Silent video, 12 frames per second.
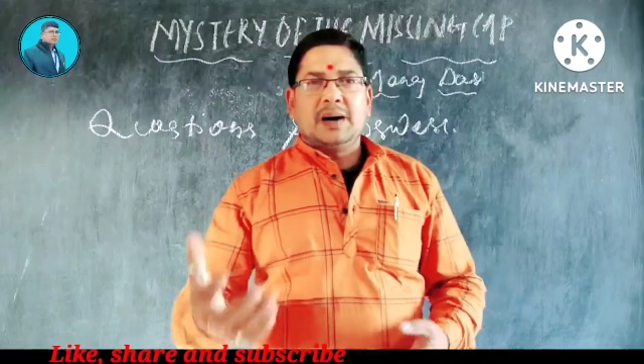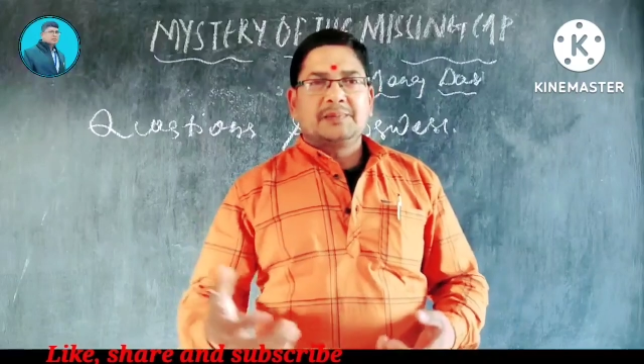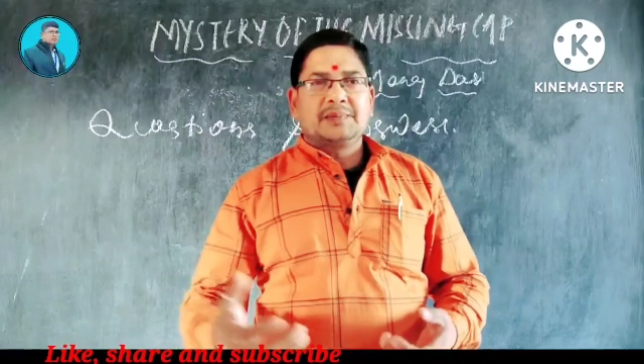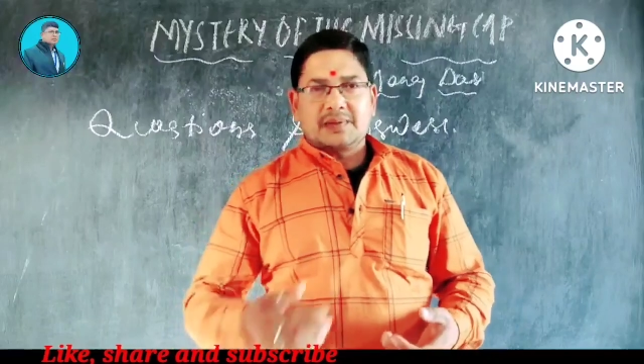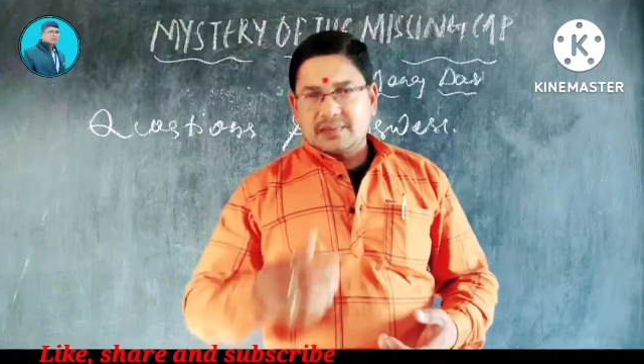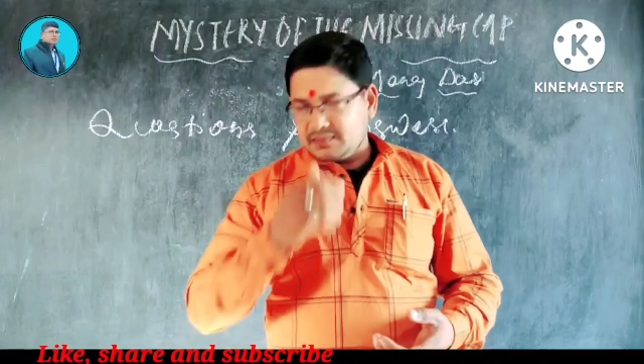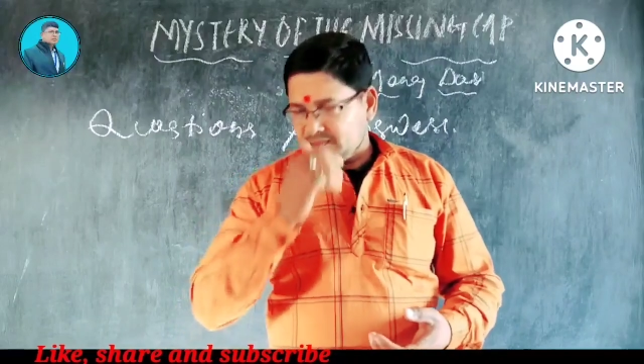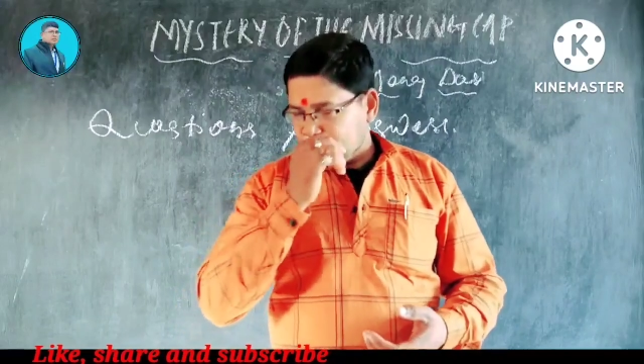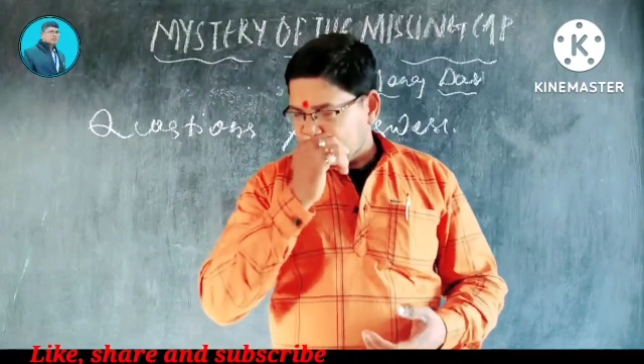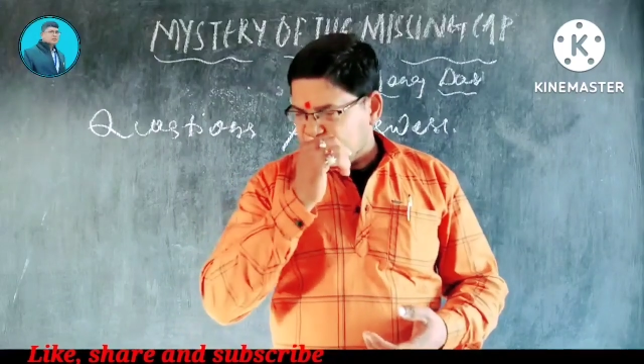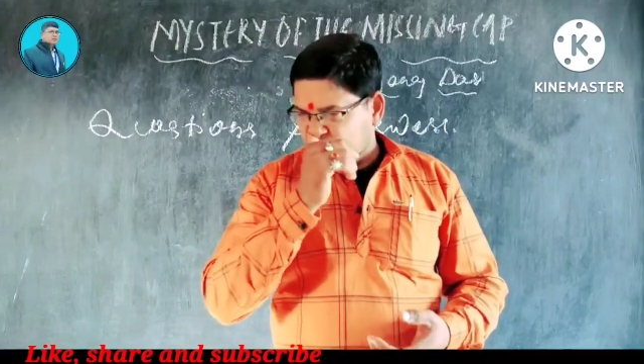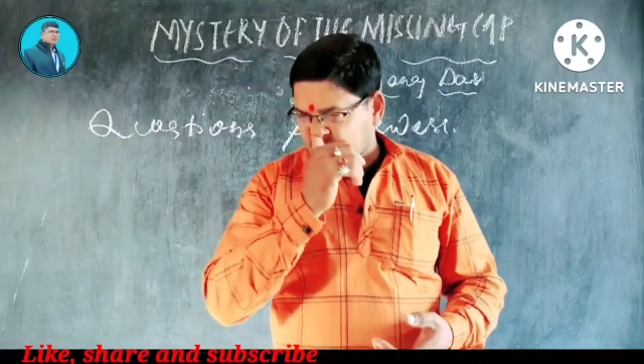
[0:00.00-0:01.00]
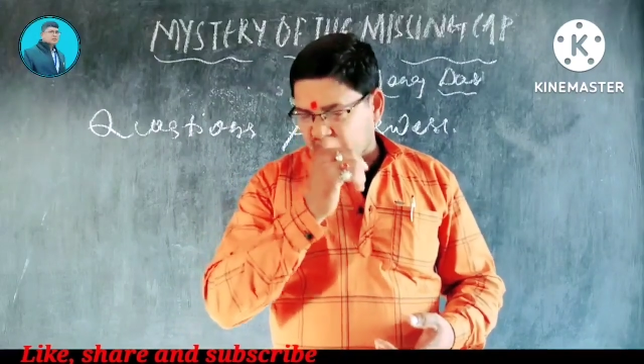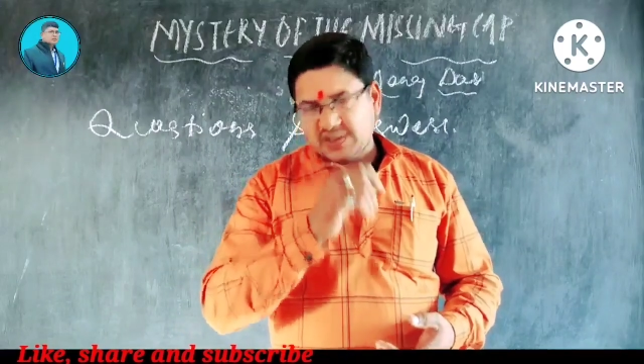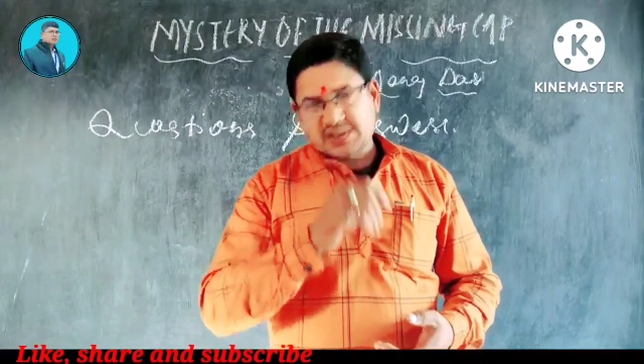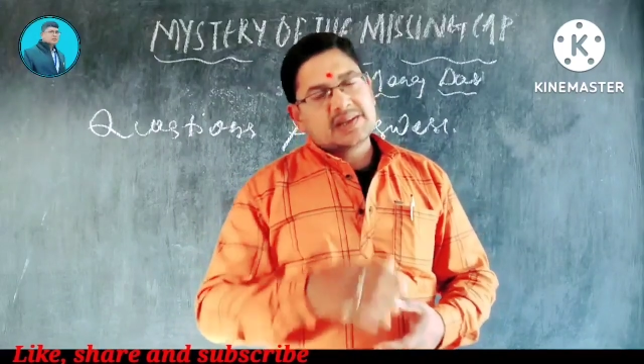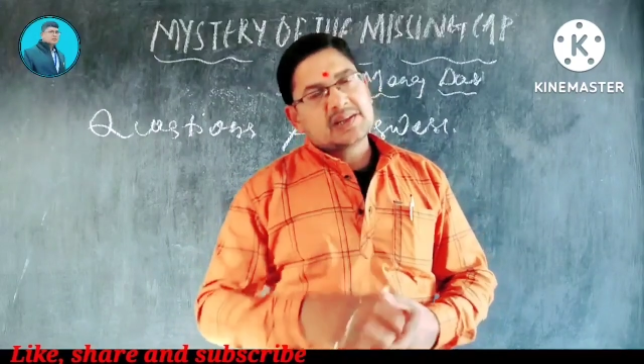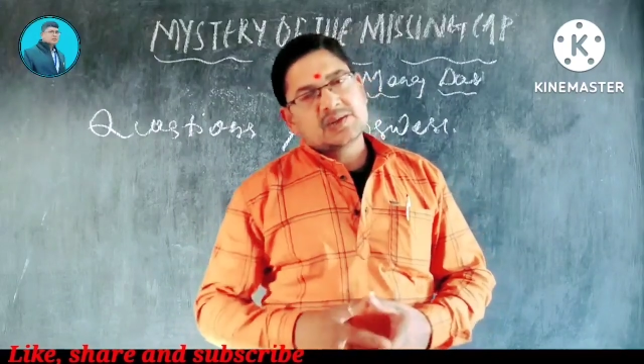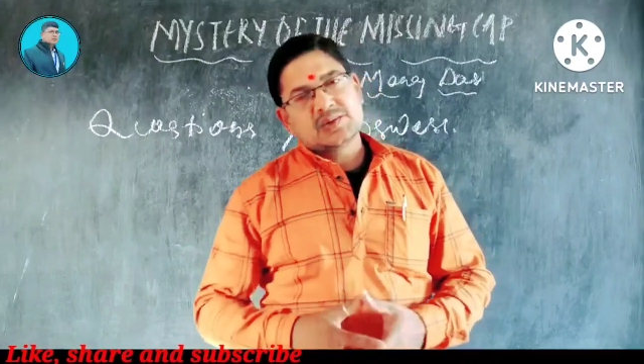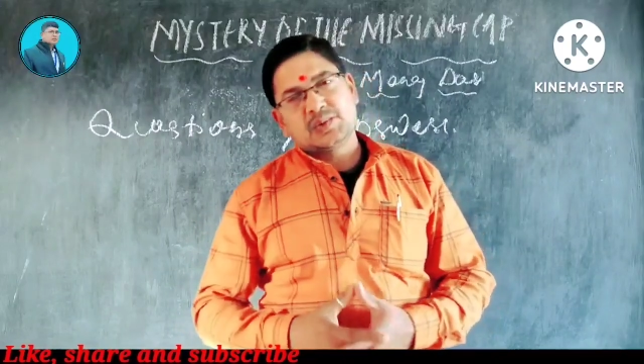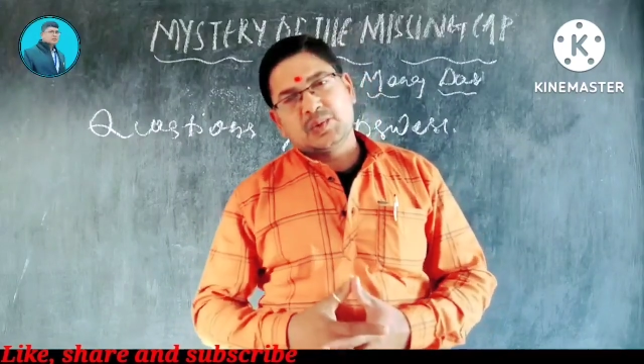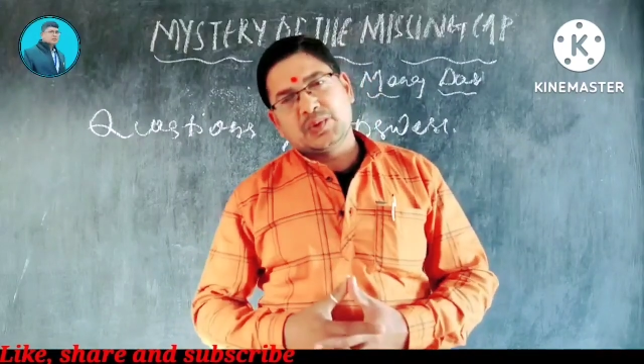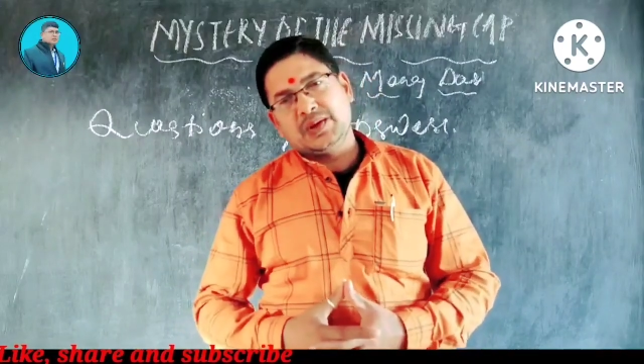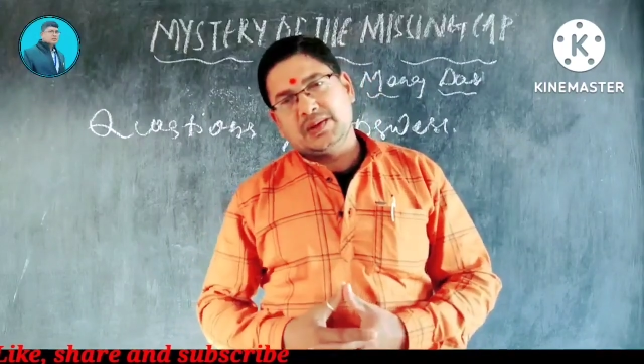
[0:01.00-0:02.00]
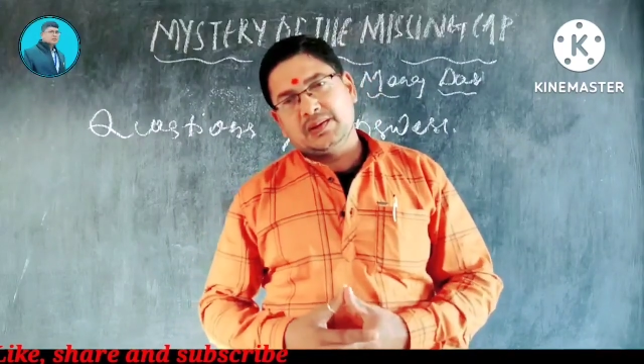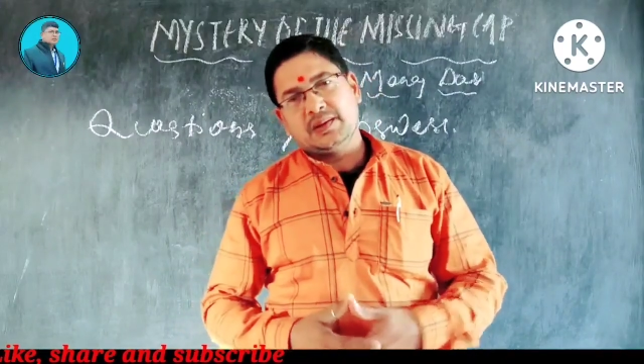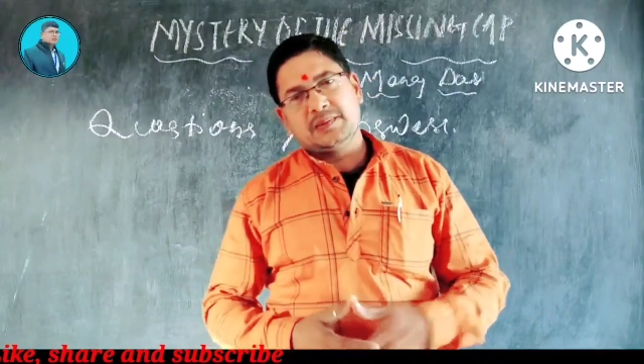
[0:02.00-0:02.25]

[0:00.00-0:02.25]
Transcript: After, you know, listening the story